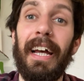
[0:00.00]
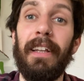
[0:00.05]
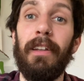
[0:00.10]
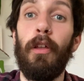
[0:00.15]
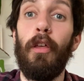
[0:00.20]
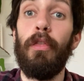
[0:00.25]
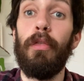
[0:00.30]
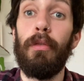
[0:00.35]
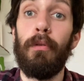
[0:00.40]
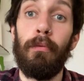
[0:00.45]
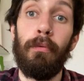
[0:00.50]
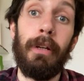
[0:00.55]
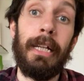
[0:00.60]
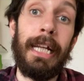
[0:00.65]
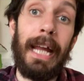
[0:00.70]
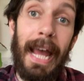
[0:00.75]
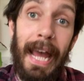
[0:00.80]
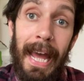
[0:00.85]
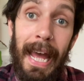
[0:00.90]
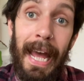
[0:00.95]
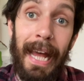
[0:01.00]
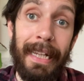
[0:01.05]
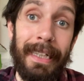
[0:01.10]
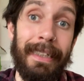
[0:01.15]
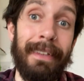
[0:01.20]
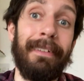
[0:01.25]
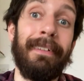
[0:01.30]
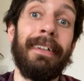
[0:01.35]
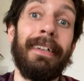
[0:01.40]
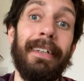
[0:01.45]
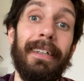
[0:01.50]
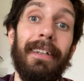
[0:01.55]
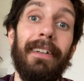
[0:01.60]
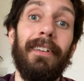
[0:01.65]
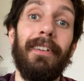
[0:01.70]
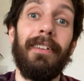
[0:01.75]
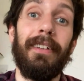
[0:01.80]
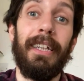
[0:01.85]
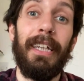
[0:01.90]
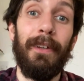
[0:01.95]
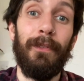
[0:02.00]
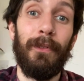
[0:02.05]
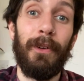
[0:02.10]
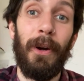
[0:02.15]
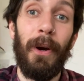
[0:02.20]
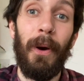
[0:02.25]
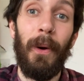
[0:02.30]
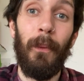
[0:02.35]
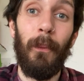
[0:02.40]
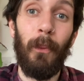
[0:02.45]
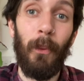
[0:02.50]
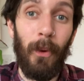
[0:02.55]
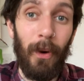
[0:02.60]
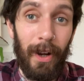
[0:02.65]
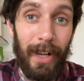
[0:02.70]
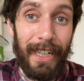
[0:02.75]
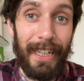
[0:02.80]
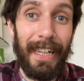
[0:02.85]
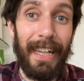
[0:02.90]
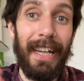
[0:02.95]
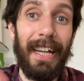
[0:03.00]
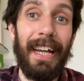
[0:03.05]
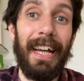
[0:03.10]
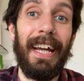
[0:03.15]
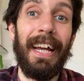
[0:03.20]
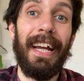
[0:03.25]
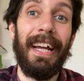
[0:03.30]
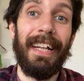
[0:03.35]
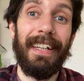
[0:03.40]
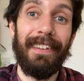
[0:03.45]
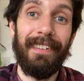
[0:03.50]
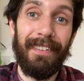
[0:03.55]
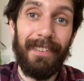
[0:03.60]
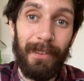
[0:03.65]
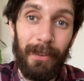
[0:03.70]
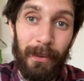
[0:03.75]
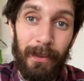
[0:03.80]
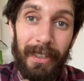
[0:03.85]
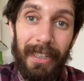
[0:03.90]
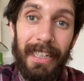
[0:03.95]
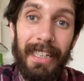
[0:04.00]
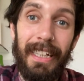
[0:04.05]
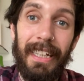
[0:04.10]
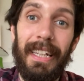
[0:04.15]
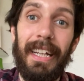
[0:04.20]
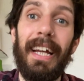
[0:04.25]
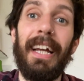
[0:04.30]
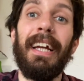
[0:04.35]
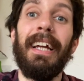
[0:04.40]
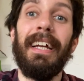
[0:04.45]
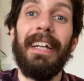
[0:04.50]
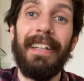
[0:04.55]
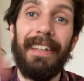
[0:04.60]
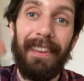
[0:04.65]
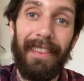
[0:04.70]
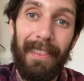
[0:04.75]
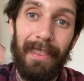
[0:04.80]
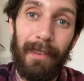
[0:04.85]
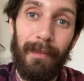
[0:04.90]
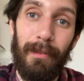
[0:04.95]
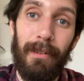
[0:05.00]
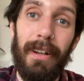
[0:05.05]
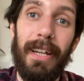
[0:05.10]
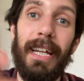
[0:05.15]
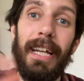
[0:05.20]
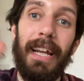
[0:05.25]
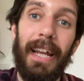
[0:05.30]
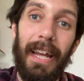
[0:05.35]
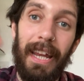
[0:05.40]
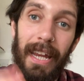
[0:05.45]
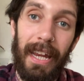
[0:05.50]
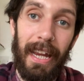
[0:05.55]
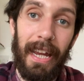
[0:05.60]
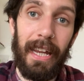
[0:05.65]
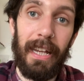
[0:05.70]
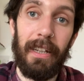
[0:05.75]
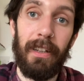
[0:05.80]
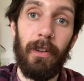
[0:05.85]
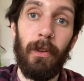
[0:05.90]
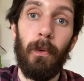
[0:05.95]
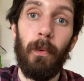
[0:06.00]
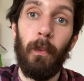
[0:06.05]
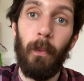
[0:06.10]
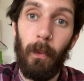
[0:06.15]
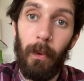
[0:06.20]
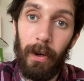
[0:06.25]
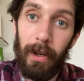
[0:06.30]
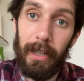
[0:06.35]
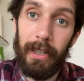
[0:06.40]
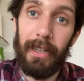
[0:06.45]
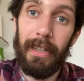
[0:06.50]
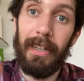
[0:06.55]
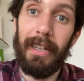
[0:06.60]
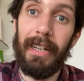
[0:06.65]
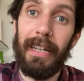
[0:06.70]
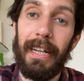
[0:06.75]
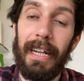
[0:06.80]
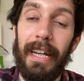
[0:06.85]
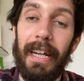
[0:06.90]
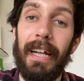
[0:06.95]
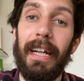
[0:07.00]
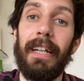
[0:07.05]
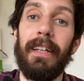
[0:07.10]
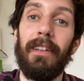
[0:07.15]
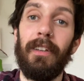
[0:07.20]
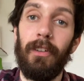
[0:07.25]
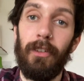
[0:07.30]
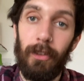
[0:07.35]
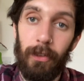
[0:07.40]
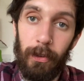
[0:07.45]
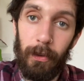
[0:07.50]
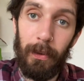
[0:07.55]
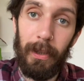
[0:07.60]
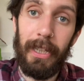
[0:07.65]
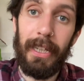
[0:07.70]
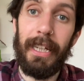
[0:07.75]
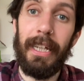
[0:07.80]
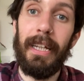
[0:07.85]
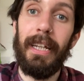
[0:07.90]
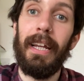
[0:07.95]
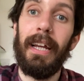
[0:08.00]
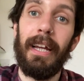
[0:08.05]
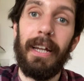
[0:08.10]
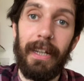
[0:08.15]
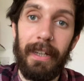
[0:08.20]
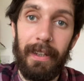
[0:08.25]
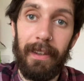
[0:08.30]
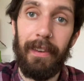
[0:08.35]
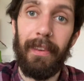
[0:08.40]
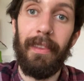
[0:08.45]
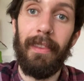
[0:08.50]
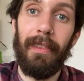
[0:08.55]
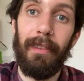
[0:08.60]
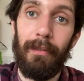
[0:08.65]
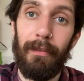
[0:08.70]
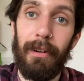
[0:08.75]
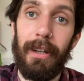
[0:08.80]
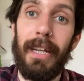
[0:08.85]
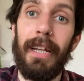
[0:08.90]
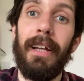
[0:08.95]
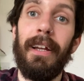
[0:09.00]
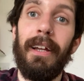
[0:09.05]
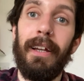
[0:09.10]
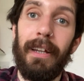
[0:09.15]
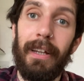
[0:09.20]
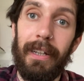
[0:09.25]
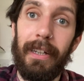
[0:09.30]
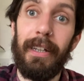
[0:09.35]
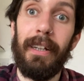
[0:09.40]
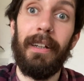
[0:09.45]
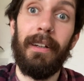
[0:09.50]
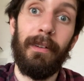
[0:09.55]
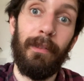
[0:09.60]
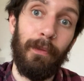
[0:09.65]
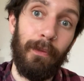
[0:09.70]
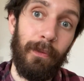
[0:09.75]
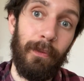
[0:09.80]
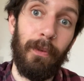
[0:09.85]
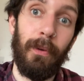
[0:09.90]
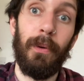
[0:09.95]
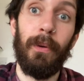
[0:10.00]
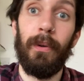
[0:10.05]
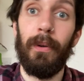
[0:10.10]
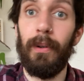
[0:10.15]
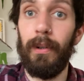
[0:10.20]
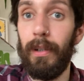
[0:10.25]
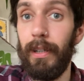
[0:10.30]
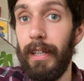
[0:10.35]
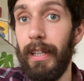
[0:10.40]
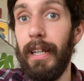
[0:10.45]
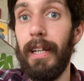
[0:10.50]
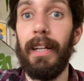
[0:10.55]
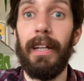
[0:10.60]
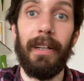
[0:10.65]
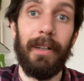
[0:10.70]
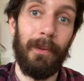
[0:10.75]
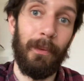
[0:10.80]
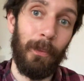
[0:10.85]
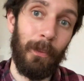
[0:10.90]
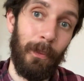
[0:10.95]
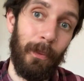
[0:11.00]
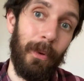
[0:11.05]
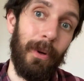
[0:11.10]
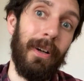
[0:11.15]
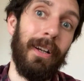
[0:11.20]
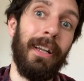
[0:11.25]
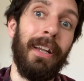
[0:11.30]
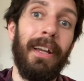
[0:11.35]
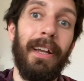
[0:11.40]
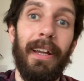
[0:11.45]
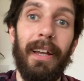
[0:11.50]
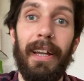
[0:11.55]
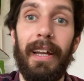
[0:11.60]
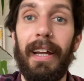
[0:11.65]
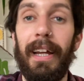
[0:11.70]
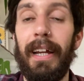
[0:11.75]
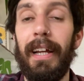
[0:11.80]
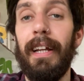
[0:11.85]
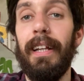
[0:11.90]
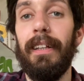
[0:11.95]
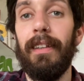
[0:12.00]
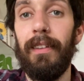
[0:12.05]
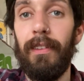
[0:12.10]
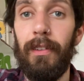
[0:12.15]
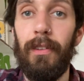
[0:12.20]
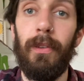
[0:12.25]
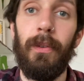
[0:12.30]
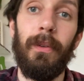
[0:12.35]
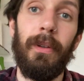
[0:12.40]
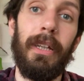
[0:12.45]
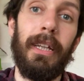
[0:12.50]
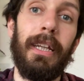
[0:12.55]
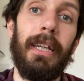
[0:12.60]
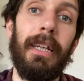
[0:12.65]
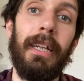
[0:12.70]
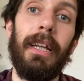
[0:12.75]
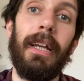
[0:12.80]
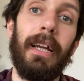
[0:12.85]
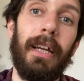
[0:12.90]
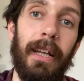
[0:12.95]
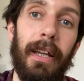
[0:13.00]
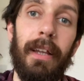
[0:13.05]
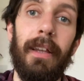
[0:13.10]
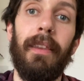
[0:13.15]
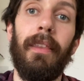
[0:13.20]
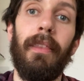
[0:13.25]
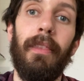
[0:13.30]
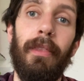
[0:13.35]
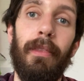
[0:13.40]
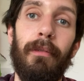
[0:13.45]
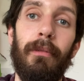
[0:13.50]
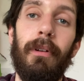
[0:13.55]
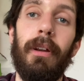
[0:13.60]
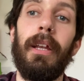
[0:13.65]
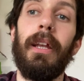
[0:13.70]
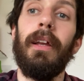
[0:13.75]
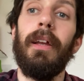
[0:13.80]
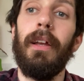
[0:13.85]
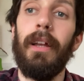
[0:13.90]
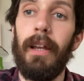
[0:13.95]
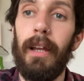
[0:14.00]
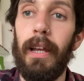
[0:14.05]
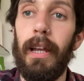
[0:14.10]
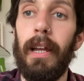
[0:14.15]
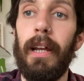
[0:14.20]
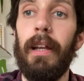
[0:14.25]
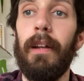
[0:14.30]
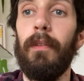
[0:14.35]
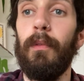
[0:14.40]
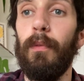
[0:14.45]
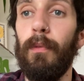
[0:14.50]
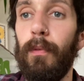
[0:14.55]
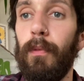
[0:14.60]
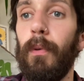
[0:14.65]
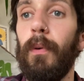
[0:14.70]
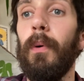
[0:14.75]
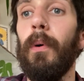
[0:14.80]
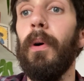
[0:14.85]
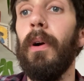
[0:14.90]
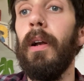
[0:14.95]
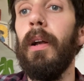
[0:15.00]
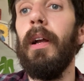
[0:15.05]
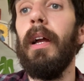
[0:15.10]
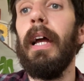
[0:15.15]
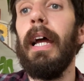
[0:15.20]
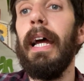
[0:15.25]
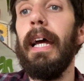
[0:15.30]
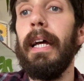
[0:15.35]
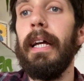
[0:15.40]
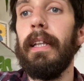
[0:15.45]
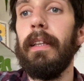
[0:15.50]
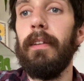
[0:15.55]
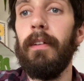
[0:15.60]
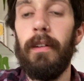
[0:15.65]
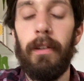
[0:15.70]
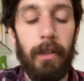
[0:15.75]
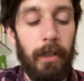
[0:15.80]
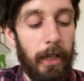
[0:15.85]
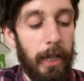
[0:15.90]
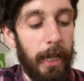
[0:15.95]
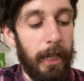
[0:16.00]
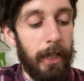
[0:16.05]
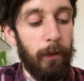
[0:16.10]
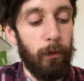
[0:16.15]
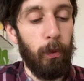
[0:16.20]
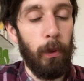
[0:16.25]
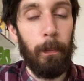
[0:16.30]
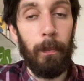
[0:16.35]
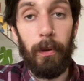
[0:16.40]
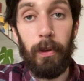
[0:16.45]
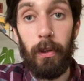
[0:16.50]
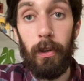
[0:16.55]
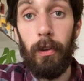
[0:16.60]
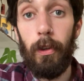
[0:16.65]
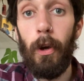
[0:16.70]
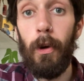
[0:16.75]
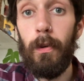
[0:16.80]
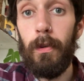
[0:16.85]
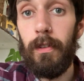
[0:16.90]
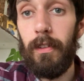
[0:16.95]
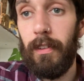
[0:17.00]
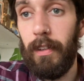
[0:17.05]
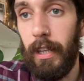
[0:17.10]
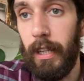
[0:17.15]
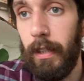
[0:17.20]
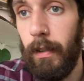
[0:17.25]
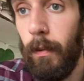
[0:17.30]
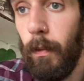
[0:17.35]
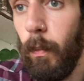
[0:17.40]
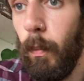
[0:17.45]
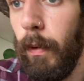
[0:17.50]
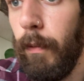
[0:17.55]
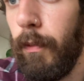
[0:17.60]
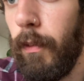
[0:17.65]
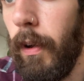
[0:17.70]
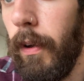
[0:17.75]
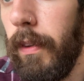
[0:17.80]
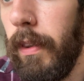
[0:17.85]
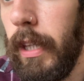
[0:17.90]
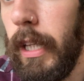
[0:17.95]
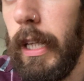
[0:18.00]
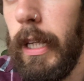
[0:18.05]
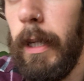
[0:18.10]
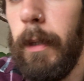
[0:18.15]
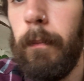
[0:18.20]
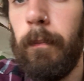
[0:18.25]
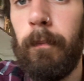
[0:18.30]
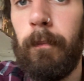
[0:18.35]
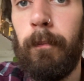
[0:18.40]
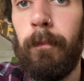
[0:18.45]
the 3 and. So you've got 1 and 2 E and 3 and 1 and 2 E and 3 and 4 and 1 and 2 E and 3 and 4 and. And if we put the notes in, we've got the,